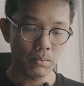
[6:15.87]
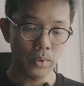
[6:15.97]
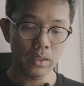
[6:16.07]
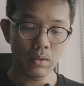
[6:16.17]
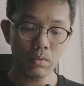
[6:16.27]

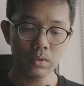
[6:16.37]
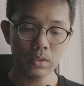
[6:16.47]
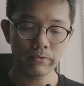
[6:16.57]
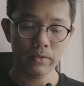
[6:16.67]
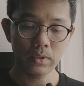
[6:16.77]
But in
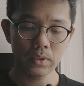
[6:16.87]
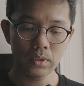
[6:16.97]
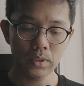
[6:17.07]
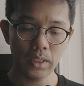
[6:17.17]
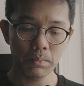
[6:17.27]
those first
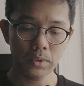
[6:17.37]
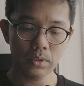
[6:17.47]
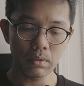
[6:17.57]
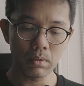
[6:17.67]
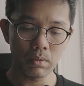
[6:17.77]
steps
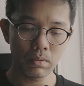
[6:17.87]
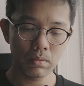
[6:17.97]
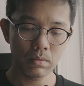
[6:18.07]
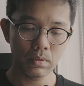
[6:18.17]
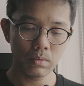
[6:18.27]

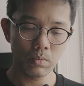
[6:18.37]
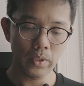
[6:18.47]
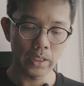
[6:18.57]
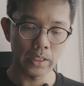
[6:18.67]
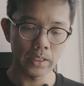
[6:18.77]
along the
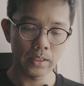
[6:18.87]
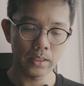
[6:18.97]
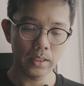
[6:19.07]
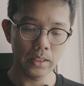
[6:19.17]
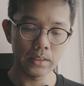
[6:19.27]
way,
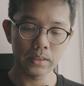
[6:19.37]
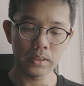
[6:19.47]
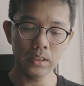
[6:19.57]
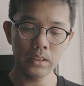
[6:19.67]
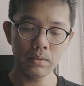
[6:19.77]
it
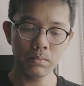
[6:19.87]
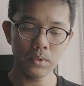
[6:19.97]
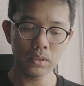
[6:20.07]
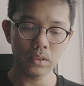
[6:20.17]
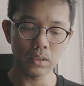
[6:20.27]

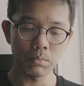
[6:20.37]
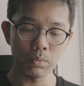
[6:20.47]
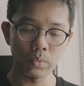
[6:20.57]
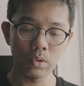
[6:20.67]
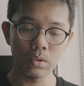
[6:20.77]
seemed a
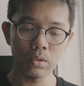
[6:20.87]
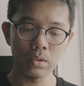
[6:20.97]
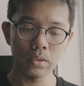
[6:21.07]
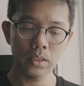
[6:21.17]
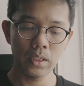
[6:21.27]

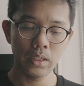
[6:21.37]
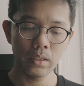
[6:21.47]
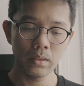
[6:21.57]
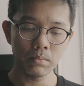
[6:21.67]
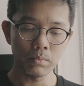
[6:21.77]
broad
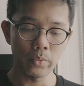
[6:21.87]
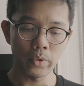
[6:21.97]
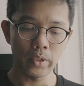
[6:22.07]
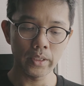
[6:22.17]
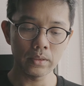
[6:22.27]

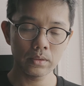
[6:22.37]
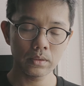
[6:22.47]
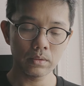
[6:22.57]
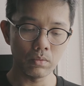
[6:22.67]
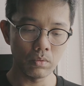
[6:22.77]
bright
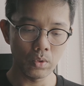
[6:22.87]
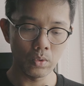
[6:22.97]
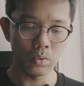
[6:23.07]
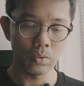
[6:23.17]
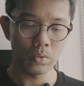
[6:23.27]

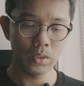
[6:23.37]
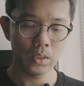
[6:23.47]
road.